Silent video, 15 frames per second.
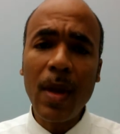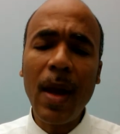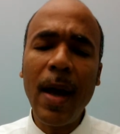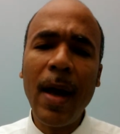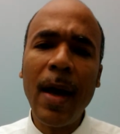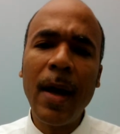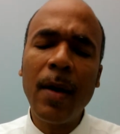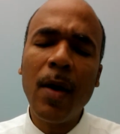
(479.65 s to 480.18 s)

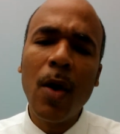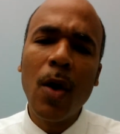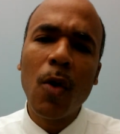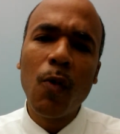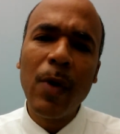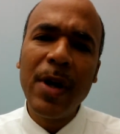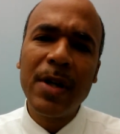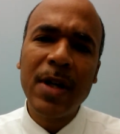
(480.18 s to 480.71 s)
and
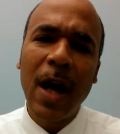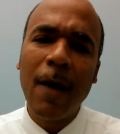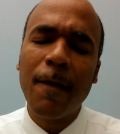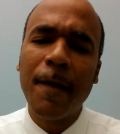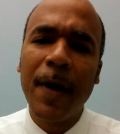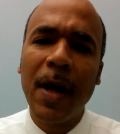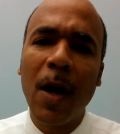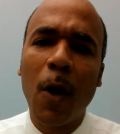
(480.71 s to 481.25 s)
reach
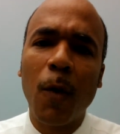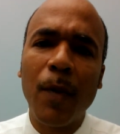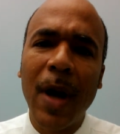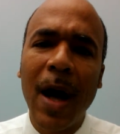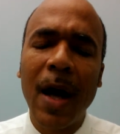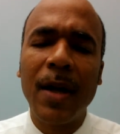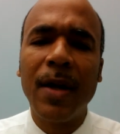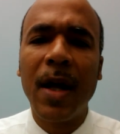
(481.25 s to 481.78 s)
out for help.
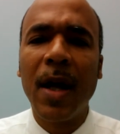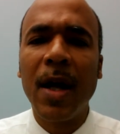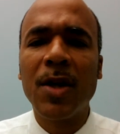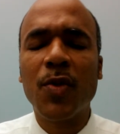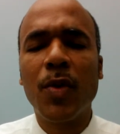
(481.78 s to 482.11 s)
Nowadays,